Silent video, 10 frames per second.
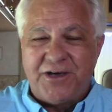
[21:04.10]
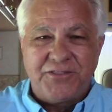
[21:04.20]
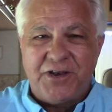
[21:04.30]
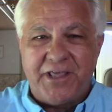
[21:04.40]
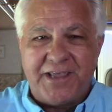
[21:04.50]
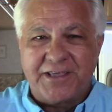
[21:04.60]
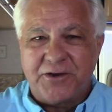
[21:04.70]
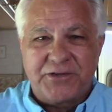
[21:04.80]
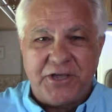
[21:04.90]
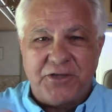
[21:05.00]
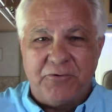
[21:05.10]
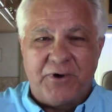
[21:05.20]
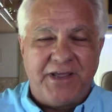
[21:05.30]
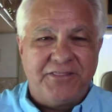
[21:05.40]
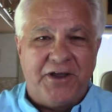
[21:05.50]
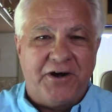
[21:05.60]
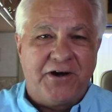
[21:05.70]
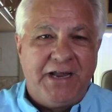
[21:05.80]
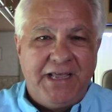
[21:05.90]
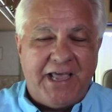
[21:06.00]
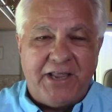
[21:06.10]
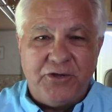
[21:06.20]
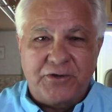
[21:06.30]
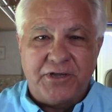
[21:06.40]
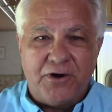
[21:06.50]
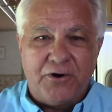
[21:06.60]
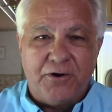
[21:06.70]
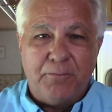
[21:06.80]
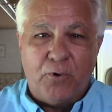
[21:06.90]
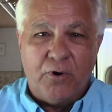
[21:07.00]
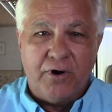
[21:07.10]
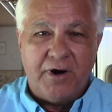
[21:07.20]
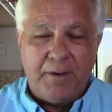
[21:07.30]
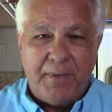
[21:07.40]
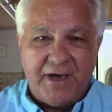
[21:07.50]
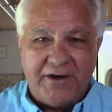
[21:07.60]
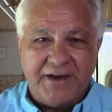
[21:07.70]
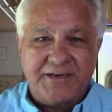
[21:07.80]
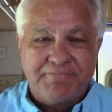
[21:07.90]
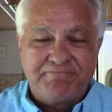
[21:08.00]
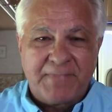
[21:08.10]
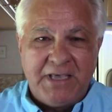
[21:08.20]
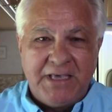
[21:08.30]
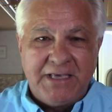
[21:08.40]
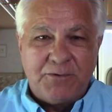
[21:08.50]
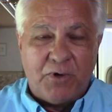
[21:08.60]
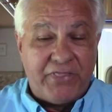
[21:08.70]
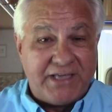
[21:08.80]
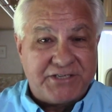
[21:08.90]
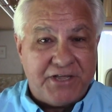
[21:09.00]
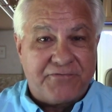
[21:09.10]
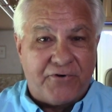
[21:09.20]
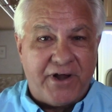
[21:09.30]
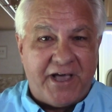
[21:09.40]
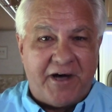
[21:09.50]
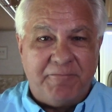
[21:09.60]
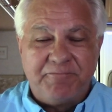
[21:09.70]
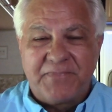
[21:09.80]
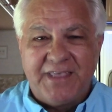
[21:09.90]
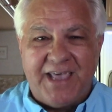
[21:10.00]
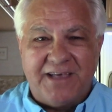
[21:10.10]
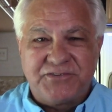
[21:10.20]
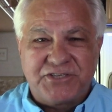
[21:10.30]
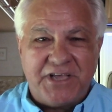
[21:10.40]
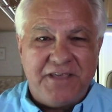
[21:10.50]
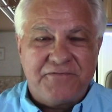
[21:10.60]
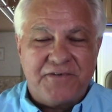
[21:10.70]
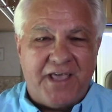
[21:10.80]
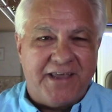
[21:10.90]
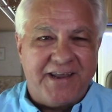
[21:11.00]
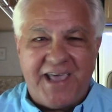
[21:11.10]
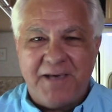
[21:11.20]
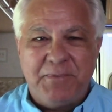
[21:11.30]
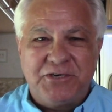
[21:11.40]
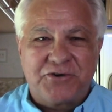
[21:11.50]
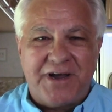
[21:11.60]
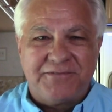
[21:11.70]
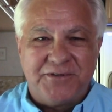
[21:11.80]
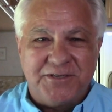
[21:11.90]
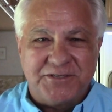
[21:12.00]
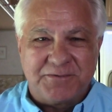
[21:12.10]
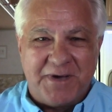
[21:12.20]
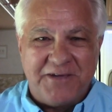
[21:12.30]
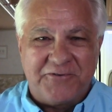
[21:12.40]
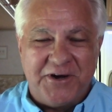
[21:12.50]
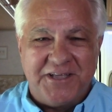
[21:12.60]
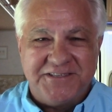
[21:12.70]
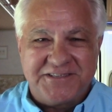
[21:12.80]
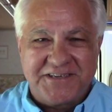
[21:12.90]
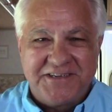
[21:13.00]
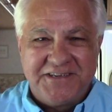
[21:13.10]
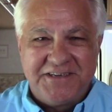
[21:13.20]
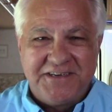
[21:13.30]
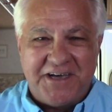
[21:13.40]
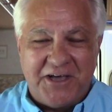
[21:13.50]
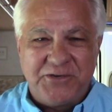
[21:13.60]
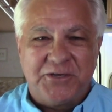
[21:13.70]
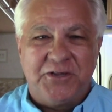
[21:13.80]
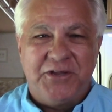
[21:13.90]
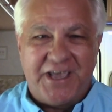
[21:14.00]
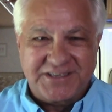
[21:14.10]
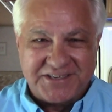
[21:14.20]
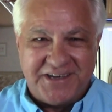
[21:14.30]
on the link, it'll take you right there, and you can learn more about it. Well, that's it for now. Have safe and happy travels, my friends. Until next